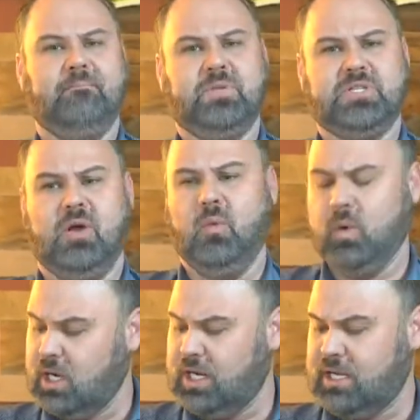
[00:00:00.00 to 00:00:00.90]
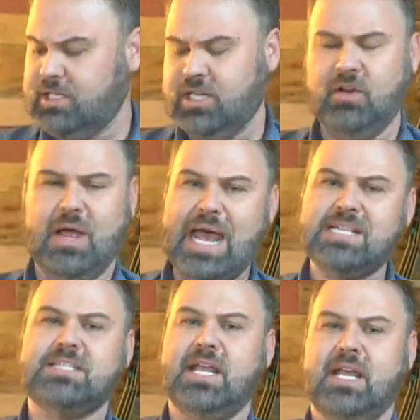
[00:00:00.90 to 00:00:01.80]
So we're going to continue
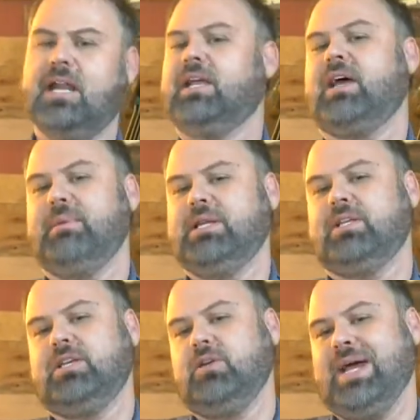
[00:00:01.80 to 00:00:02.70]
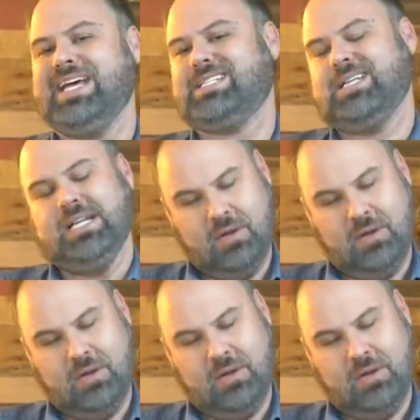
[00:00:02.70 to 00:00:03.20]
as they kind of come into the U.S.